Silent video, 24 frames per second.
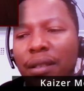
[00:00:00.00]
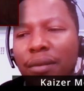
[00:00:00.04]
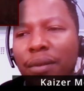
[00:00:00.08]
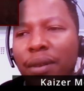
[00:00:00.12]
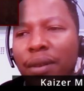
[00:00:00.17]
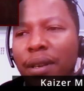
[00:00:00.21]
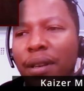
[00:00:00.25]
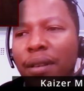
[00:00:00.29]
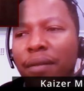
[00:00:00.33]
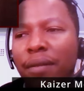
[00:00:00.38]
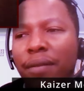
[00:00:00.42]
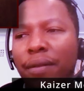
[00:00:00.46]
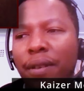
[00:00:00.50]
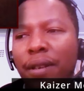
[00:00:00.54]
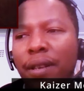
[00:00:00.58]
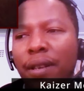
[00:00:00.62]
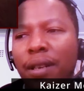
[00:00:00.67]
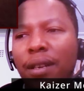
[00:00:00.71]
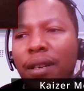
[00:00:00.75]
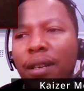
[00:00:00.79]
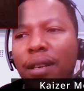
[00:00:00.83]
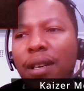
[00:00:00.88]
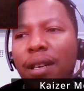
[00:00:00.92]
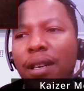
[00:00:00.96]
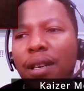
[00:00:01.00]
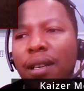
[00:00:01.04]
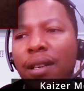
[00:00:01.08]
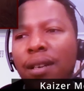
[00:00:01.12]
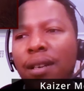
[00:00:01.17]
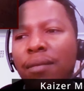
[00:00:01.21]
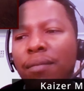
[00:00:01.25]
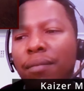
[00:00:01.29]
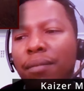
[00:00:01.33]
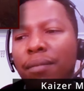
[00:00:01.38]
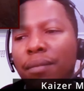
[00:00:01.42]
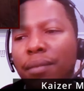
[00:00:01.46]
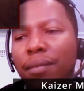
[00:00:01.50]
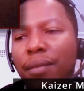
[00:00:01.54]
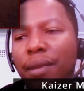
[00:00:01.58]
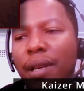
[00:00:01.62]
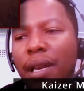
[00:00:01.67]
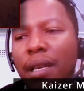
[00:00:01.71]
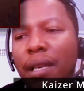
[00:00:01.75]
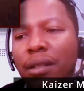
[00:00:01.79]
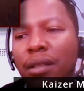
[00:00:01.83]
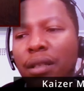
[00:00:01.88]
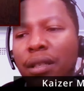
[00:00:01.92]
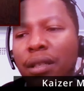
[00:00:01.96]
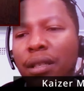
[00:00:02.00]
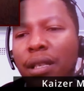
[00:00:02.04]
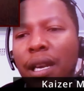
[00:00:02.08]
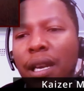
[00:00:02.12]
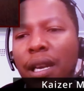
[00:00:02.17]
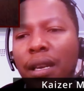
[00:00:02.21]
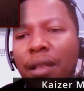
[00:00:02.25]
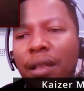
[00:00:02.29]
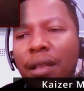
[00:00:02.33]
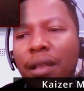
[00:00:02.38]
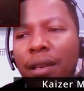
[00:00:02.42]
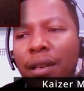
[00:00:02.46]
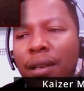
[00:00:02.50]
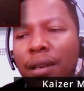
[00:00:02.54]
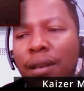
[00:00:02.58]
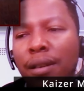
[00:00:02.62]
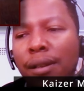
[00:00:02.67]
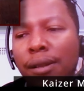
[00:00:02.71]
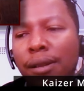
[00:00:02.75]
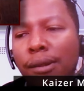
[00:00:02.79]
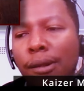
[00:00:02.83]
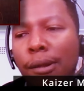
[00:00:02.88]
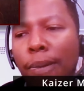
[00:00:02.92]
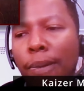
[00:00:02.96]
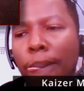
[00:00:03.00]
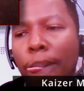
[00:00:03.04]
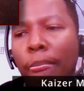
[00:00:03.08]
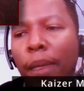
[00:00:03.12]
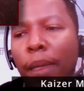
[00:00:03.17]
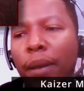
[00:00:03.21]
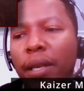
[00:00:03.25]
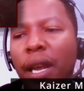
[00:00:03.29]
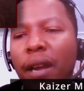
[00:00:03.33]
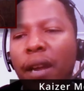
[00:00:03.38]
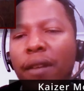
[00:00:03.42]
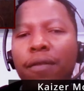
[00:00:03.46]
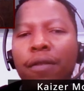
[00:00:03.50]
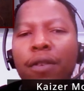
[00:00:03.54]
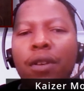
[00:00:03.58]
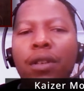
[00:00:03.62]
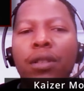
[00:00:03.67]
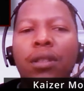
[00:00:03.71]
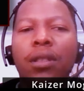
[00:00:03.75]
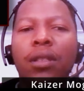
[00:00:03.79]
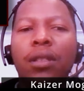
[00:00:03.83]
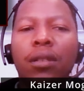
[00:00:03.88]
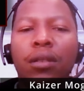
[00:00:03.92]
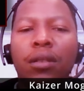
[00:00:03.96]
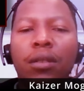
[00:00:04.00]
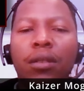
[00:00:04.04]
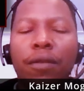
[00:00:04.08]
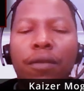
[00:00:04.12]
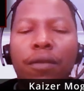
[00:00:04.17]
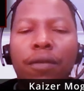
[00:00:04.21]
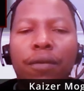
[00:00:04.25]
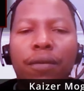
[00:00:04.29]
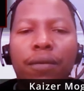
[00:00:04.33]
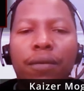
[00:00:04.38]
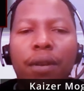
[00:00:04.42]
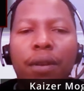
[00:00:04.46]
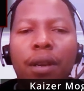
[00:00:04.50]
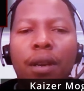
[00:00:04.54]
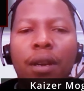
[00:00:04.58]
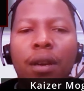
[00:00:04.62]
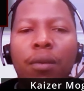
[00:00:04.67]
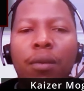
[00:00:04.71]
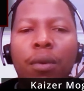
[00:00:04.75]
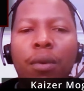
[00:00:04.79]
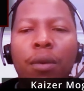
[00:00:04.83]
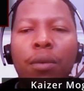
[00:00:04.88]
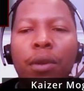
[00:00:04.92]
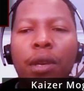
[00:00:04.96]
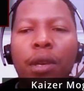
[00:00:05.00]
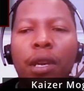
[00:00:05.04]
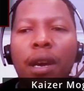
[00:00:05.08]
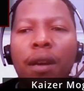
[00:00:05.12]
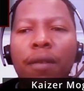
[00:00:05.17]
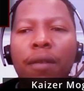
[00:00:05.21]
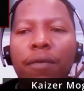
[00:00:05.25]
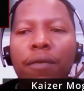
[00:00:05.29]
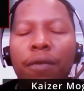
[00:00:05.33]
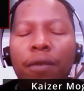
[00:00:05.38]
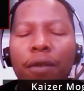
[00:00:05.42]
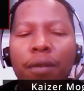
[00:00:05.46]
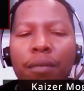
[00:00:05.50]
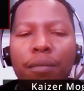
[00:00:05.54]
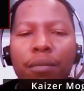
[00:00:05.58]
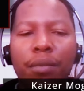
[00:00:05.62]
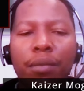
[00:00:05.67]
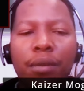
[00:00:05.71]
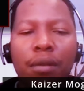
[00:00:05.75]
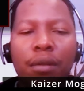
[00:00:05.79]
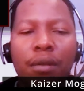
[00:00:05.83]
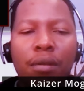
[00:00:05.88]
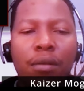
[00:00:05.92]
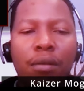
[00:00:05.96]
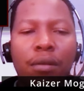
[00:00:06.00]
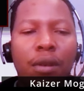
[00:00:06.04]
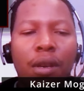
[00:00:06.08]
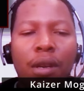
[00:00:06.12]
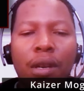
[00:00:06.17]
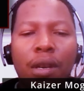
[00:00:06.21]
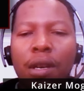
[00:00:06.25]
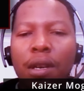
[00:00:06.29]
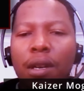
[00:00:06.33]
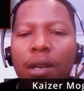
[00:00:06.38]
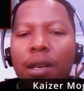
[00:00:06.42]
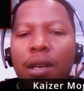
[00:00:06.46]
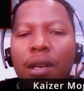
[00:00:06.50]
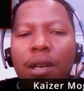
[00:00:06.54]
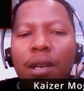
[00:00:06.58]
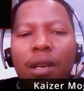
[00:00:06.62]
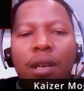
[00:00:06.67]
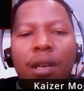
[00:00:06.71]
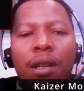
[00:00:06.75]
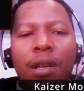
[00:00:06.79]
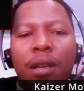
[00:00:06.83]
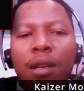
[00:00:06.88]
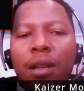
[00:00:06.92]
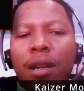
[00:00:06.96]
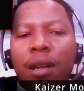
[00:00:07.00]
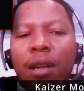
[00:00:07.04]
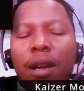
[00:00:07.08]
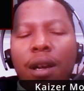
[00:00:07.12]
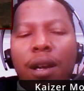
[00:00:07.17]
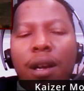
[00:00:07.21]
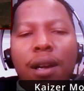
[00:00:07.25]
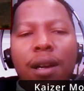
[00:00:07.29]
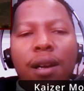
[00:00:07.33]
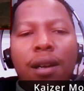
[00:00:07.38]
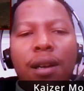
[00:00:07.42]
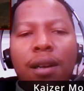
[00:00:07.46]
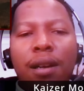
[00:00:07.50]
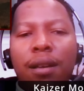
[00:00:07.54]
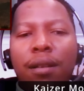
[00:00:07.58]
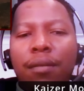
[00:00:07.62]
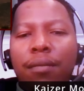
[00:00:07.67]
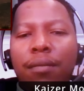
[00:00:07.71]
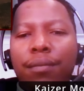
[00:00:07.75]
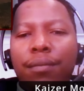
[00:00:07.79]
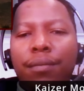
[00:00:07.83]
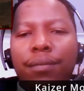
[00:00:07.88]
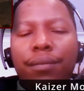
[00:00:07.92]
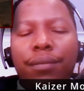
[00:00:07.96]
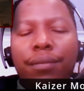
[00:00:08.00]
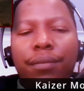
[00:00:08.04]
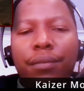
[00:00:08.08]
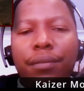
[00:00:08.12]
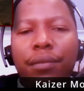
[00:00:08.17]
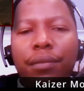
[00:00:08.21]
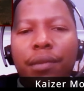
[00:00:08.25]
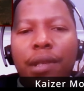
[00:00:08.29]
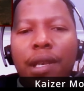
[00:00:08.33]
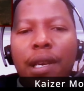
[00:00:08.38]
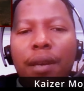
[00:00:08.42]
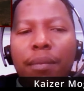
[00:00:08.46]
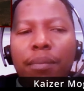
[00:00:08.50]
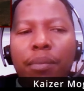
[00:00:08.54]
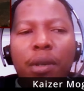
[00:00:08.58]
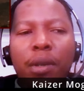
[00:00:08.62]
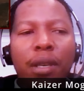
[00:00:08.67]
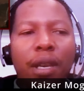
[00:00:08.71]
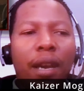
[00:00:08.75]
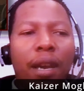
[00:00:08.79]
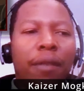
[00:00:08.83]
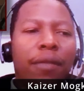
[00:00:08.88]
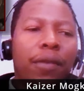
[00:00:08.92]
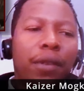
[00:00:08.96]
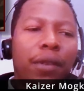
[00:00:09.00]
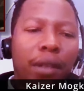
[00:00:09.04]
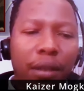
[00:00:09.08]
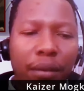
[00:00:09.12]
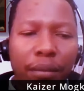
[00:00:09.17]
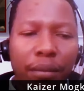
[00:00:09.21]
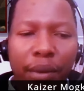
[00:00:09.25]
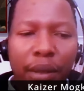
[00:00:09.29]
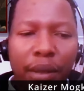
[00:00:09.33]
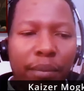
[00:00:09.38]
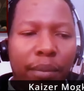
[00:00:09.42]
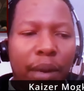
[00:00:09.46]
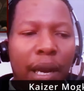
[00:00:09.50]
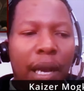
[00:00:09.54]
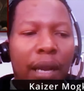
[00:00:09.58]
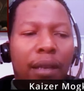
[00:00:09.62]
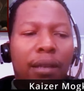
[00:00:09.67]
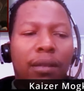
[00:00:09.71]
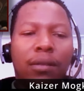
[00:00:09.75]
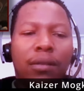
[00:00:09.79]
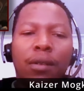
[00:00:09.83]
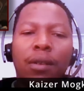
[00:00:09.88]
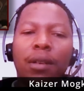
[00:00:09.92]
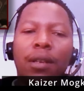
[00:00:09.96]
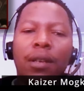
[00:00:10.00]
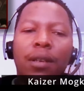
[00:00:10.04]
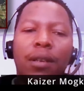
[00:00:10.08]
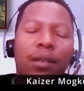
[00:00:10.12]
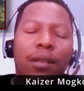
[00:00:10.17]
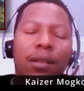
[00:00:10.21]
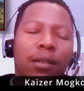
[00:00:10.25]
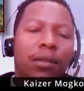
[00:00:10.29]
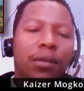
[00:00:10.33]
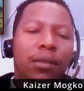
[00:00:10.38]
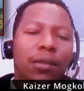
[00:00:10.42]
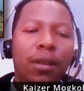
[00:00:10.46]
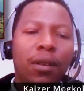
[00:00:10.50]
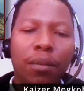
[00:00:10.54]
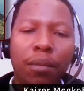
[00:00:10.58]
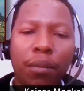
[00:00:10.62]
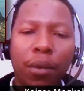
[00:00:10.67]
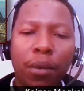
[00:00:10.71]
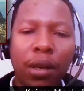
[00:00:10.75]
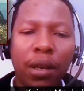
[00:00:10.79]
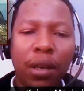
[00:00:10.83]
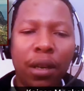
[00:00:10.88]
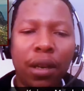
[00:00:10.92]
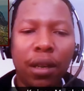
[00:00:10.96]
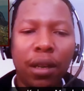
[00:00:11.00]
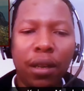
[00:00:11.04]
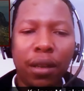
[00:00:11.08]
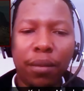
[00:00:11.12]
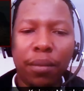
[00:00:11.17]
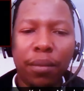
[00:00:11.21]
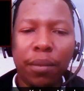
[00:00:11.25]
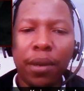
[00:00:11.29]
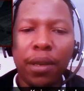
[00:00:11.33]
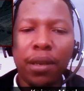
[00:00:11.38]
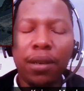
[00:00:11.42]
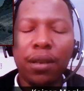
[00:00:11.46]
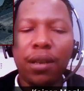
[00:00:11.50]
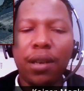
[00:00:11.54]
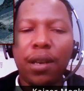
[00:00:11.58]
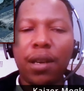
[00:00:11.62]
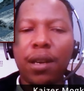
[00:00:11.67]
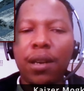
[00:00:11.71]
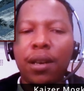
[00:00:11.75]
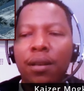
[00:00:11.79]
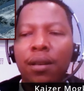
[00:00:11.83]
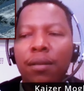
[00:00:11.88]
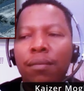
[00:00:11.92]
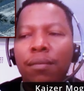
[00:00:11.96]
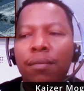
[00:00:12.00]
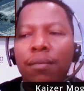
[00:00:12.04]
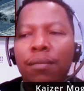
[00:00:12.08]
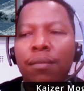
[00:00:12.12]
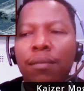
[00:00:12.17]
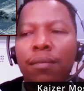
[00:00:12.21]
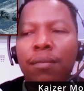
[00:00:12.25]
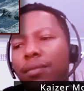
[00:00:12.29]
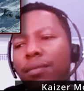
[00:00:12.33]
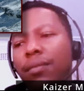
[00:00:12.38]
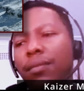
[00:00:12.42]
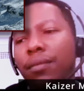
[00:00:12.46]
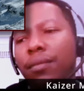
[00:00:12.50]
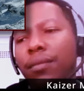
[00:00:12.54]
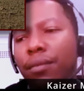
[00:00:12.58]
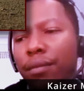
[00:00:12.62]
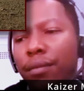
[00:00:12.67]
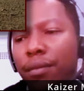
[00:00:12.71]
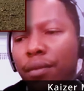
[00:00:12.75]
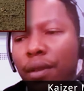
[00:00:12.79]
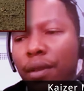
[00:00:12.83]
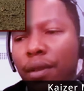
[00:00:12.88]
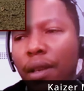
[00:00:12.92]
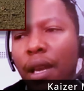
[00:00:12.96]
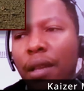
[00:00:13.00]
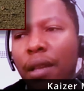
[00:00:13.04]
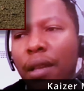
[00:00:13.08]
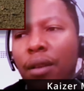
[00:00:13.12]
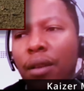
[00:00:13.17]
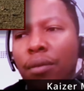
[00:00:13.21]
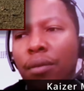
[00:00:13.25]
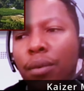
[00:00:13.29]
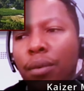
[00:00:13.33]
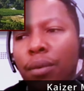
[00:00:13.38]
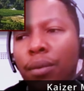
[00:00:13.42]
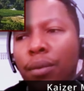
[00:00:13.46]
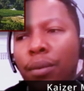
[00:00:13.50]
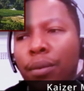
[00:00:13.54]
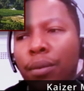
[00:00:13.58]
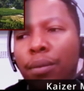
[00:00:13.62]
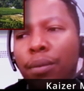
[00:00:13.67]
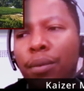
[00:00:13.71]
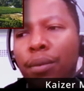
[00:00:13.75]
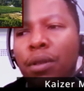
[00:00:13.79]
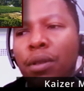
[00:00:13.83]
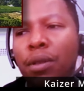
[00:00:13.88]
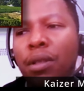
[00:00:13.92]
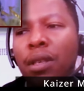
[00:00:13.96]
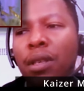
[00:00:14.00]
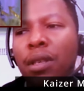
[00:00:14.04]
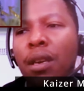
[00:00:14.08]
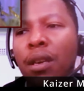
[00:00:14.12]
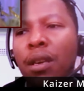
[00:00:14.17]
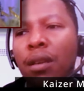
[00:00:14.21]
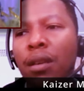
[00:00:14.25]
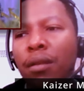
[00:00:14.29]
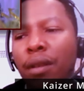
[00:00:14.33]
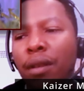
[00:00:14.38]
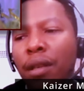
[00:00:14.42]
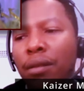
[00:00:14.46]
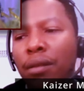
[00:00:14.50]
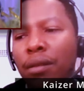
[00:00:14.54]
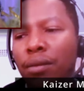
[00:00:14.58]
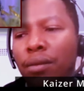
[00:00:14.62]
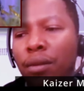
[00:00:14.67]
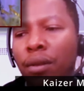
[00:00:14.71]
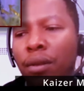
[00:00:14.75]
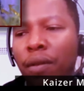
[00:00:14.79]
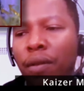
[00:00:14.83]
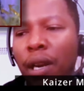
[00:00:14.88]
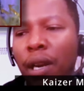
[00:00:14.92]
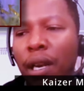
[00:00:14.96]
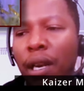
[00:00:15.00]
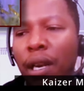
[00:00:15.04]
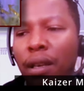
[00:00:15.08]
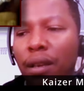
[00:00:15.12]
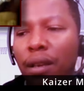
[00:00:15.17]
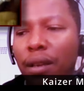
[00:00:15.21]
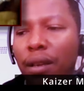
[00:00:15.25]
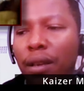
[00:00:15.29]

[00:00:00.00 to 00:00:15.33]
and whatever, and just like the diverseness of where we come from. So being African, being black is not a monolith, man. I think we're seeing that sort of I'd